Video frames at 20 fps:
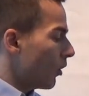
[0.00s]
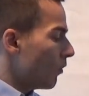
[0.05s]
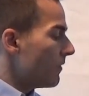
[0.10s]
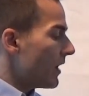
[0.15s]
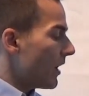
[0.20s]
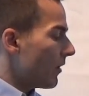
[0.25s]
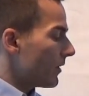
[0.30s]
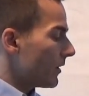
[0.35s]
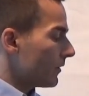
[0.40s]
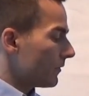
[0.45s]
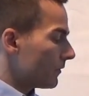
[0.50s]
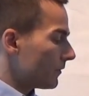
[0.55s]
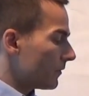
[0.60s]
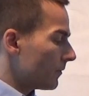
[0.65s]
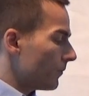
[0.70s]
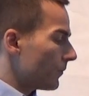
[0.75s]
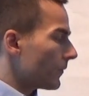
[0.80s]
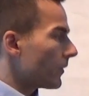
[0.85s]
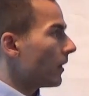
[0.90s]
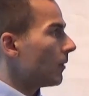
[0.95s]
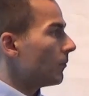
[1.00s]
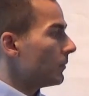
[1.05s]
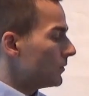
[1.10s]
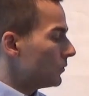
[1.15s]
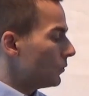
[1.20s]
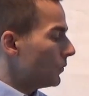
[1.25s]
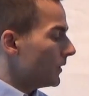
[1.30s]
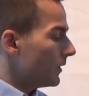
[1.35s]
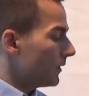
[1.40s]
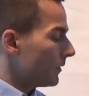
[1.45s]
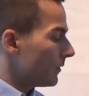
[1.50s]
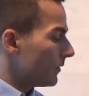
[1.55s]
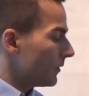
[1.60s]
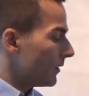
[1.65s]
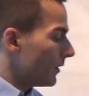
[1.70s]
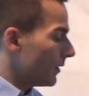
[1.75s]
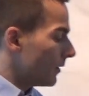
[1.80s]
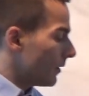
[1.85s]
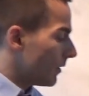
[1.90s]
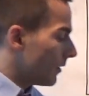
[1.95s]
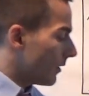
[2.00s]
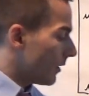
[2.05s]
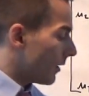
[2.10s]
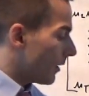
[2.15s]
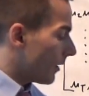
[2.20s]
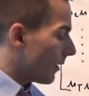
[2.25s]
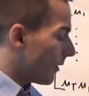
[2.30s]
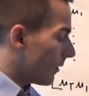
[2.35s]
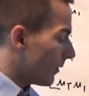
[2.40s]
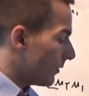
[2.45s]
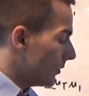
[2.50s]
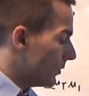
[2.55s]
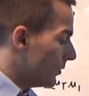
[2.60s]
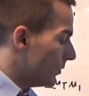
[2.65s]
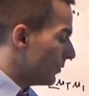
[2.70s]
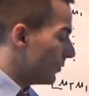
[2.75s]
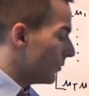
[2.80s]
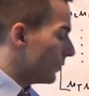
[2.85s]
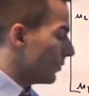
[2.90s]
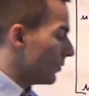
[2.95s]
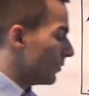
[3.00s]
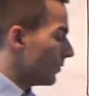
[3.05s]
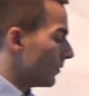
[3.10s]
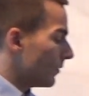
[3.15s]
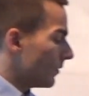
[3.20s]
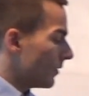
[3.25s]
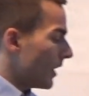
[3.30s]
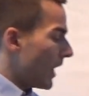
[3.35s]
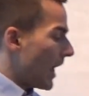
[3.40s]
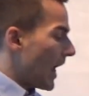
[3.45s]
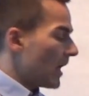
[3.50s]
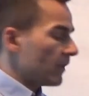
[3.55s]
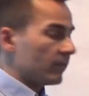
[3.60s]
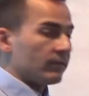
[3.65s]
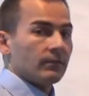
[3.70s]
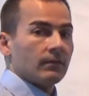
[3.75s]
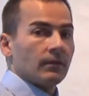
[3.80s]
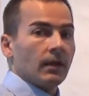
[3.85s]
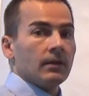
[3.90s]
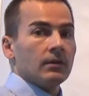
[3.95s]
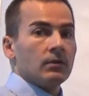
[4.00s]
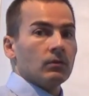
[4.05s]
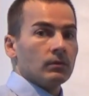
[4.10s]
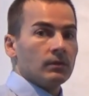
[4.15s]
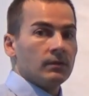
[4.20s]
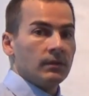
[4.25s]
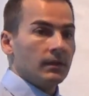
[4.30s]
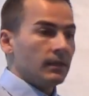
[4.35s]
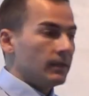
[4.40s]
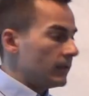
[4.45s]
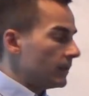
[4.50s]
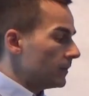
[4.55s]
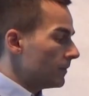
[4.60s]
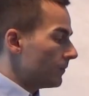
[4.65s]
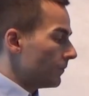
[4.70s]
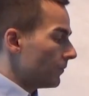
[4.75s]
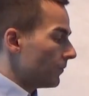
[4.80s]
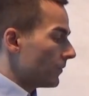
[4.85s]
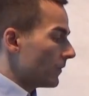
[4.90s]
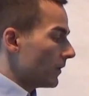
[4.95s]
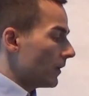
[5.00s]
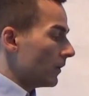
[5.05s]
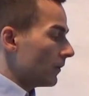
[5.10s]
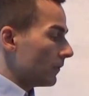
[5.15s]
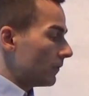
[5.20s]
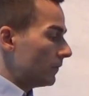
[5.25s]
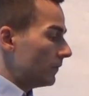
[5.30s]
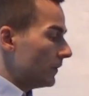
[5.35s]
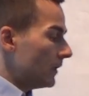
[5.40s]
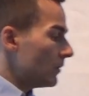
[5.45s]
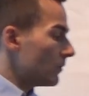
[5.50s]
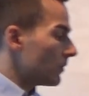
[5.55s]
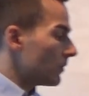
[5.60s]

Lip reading: covariance, yeah, between us and ut is